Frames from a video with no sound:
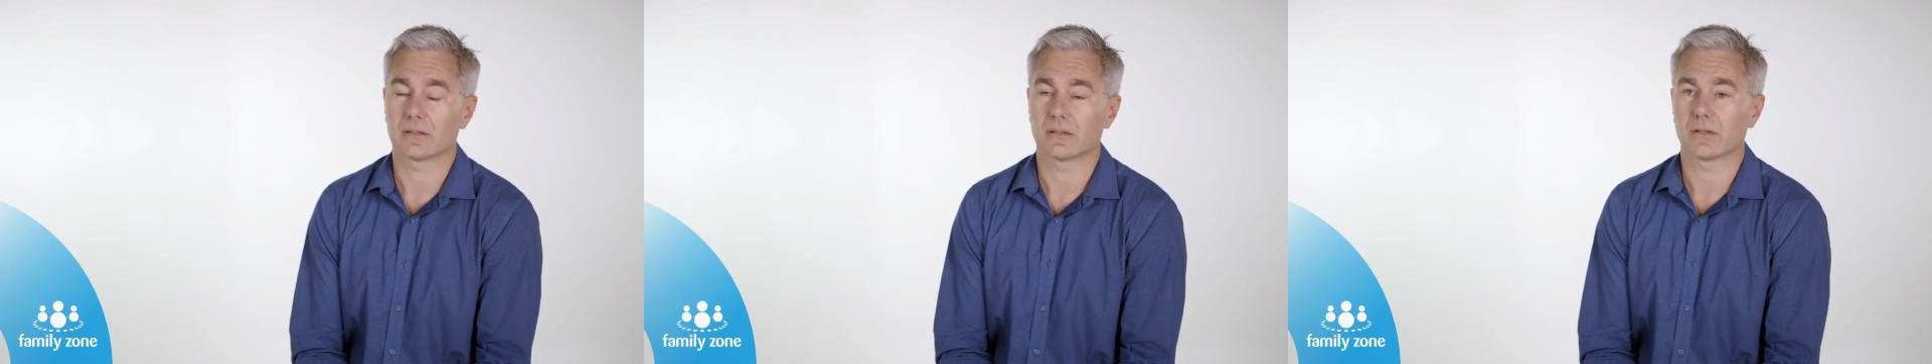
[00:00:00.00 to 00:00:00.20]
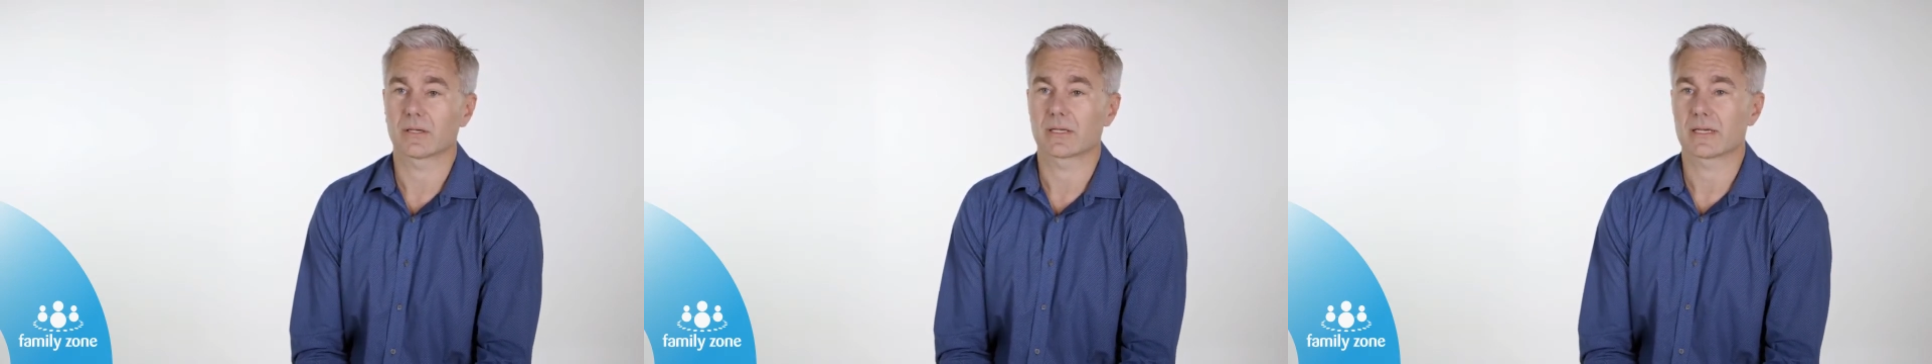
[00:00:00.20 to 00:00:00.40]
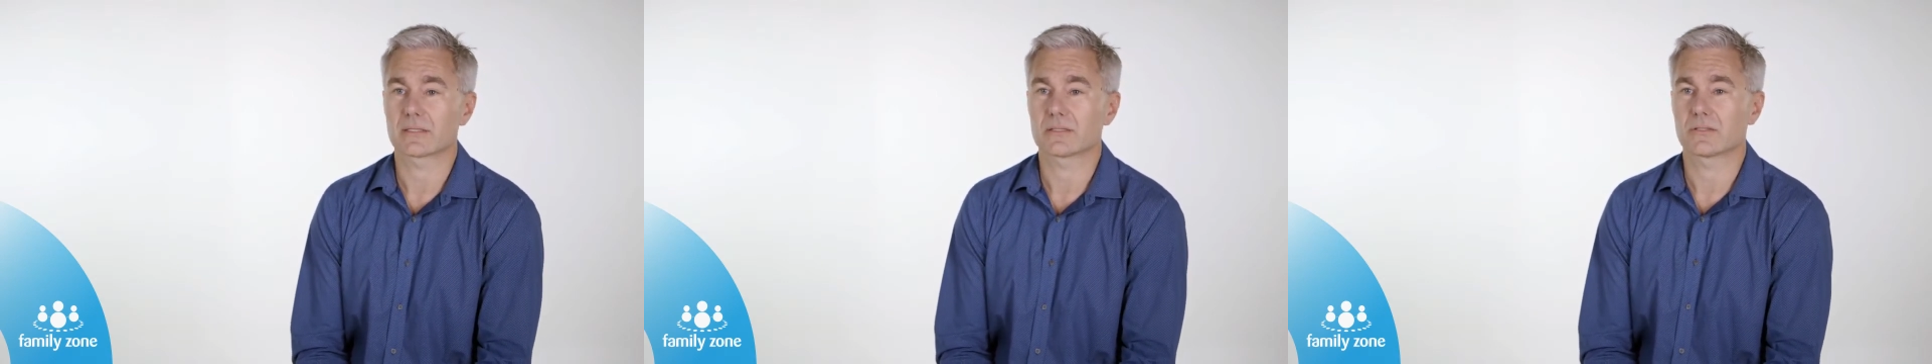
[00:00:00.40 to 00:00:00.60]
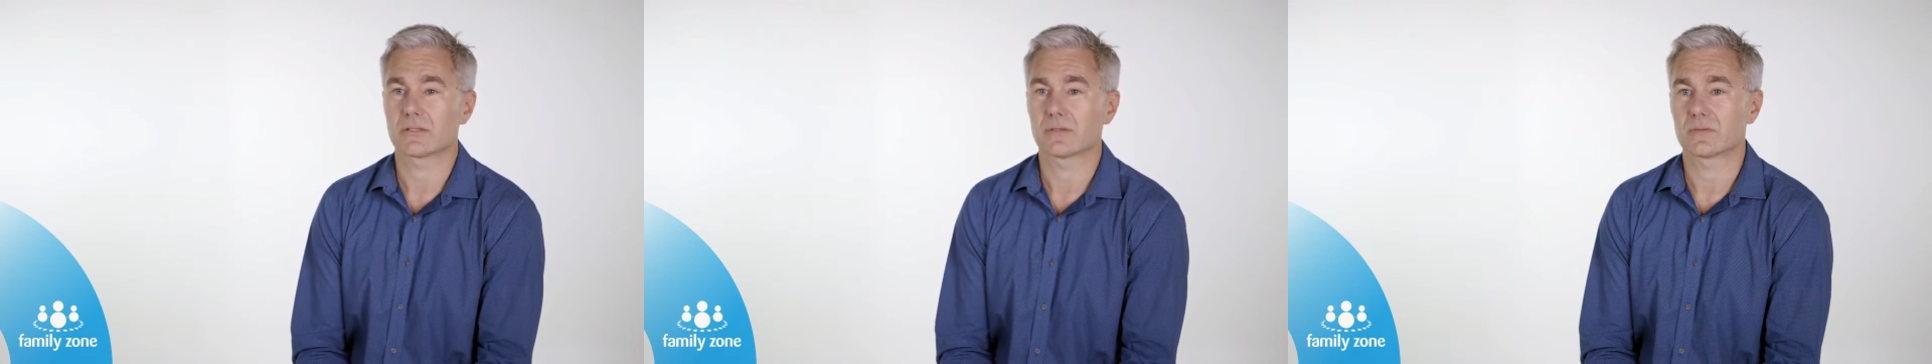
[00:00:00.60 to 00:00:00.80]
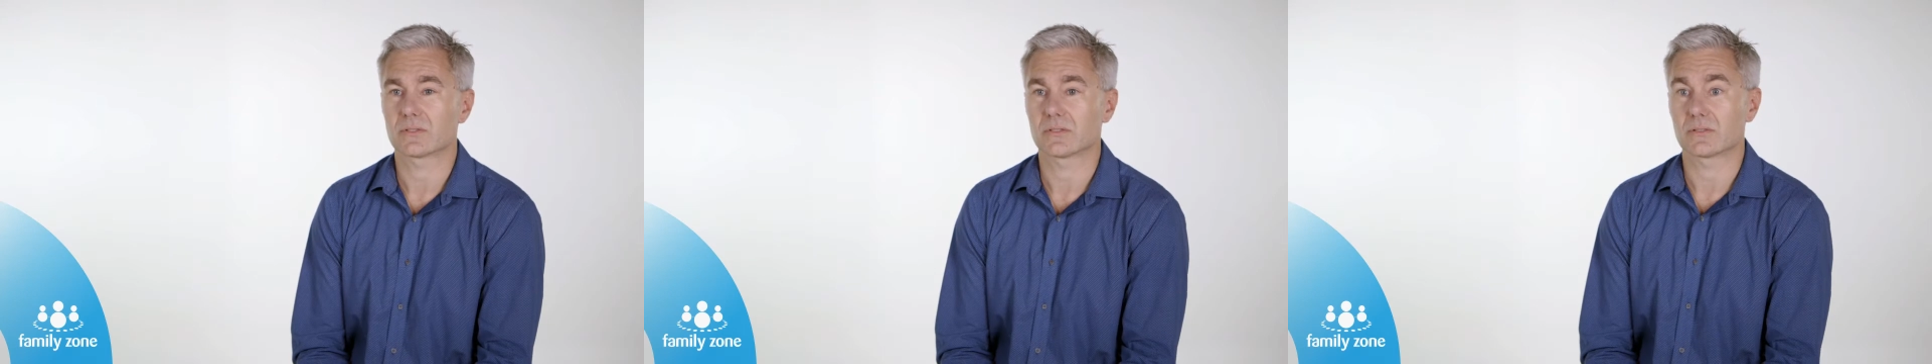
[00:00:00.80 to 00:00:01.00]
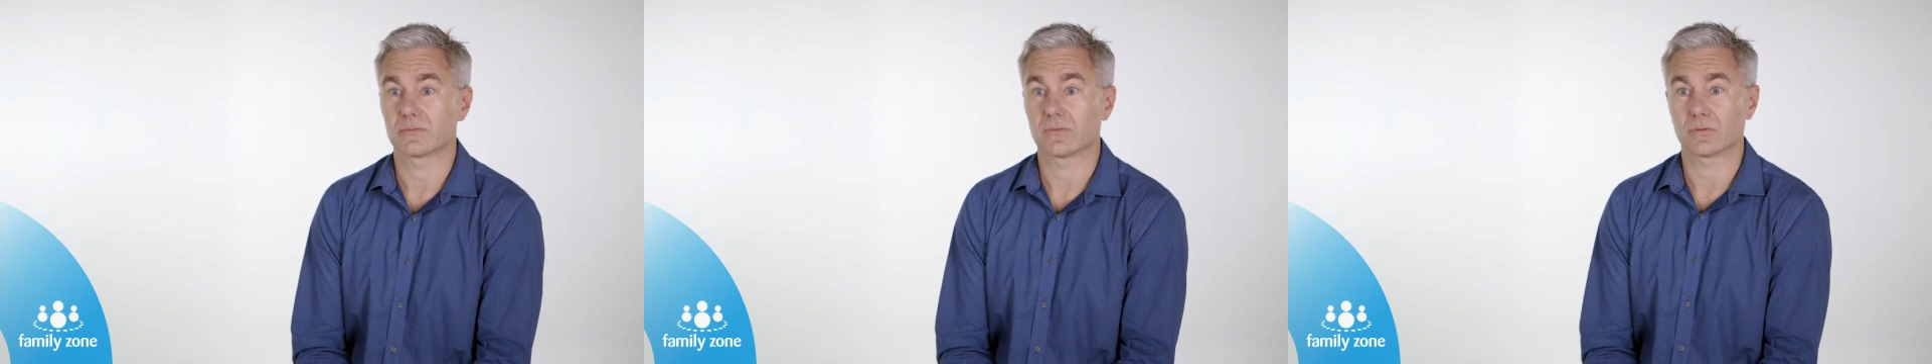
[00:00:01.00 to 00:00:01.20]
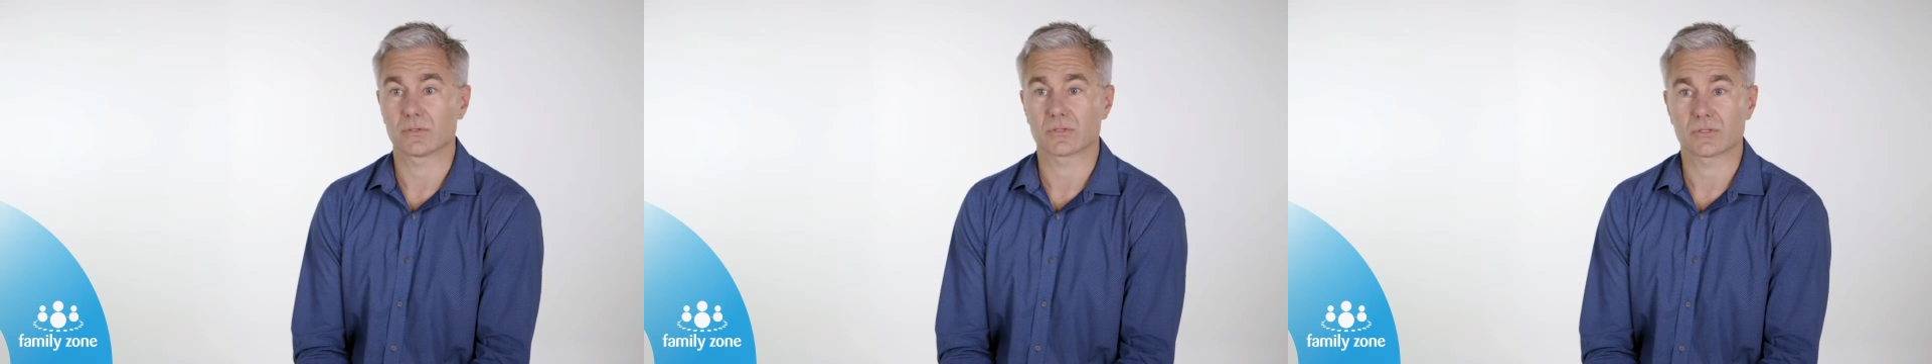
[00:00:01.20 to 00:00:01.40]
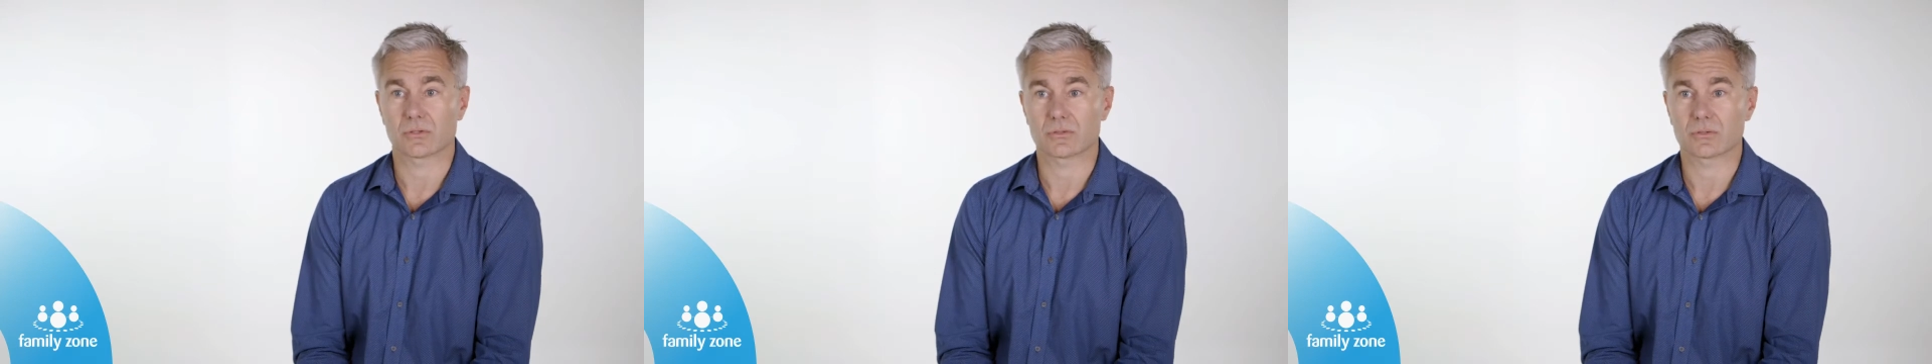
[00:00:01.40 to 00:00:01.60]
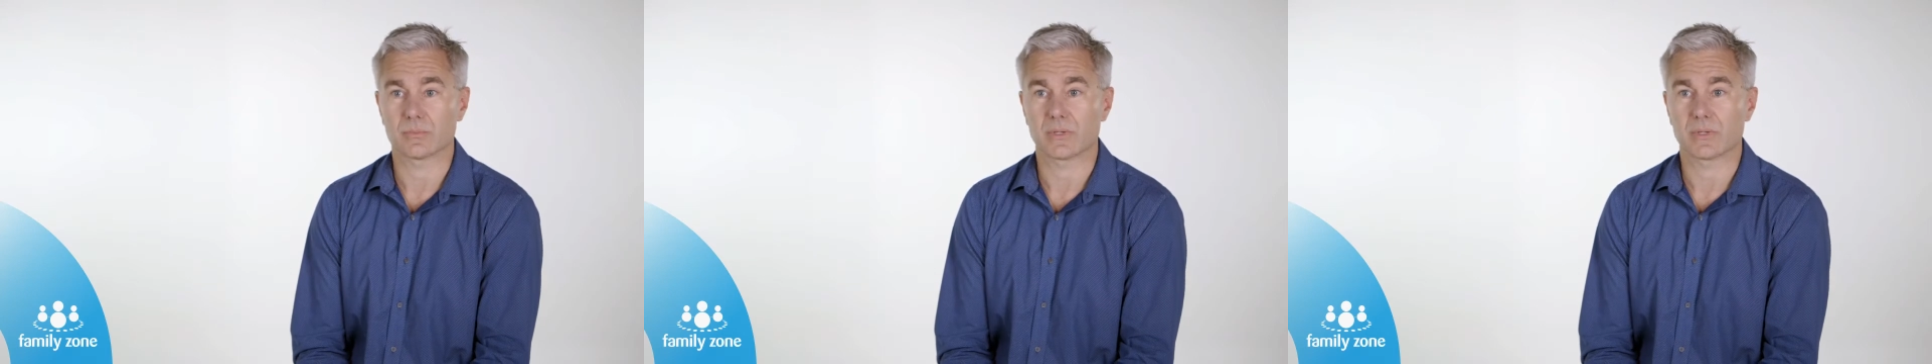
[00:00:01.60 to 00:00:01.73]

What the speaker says: the location services of all the social